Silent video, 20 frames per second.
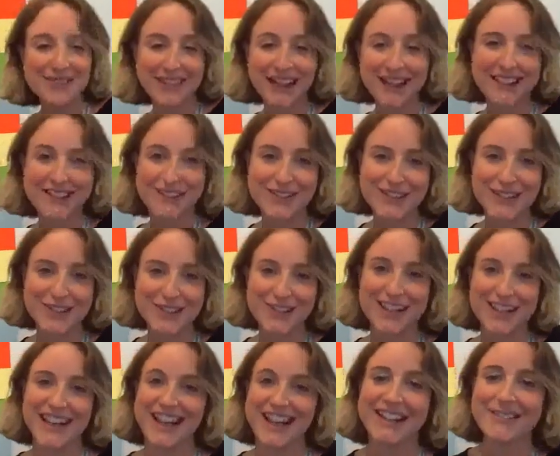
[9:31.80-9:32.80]
thanks for
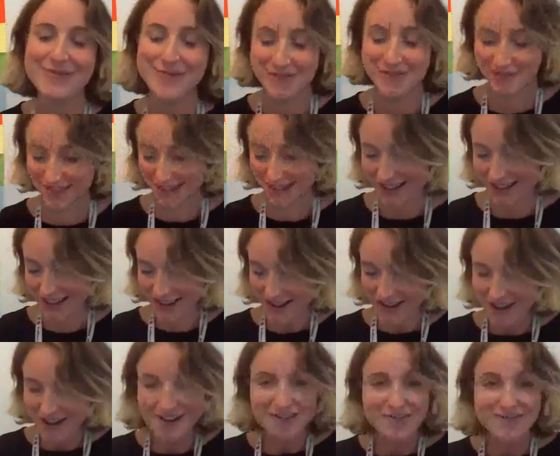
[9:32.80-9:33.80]
joining.
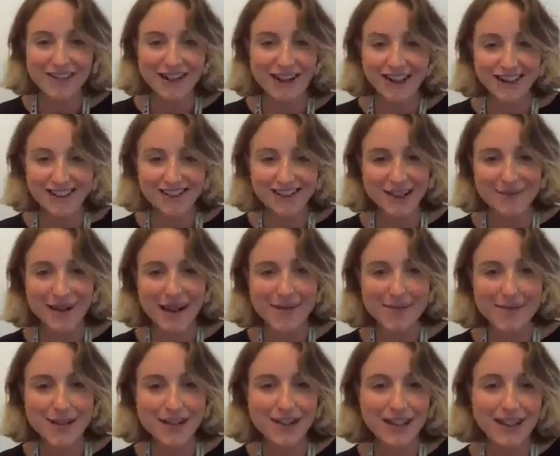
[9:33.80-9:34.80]
Right, so
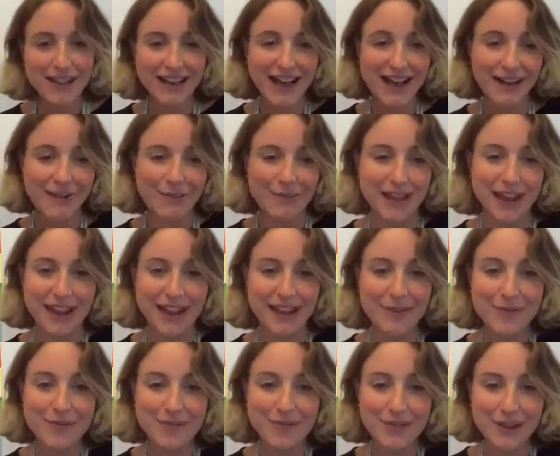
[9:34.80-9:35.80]
maybe you can help
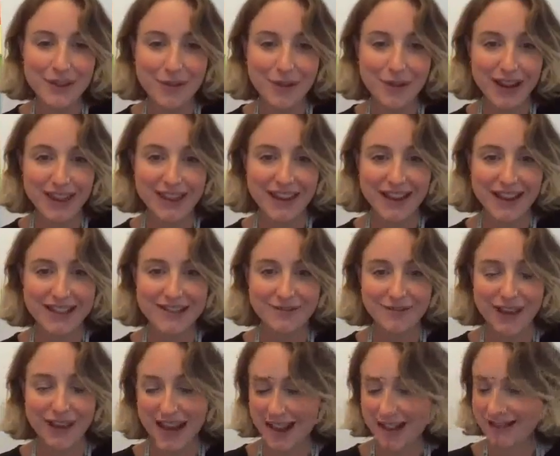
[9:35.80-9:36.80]
me with
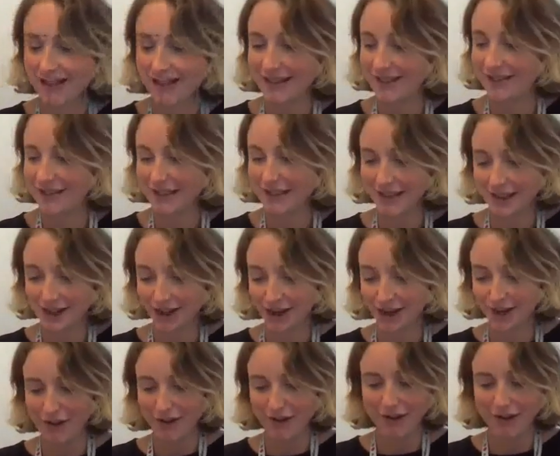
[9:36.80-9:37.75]
this face. So,